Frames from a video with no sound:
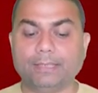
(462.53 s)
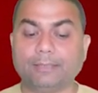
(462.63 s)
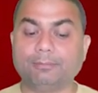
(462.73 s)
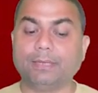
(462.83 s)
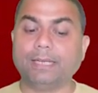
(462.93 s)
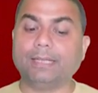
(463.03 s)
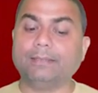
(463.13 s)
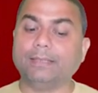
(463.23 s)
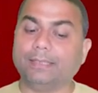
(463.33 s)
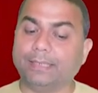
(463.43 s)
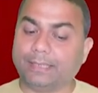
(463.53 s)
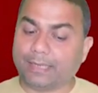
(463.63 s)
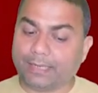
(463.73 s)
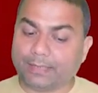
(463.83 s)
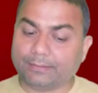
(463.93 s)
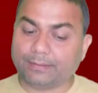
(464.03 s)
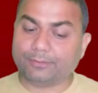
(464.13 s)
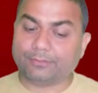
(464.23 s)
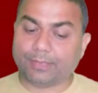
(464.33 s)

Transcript: expertise in data analysis,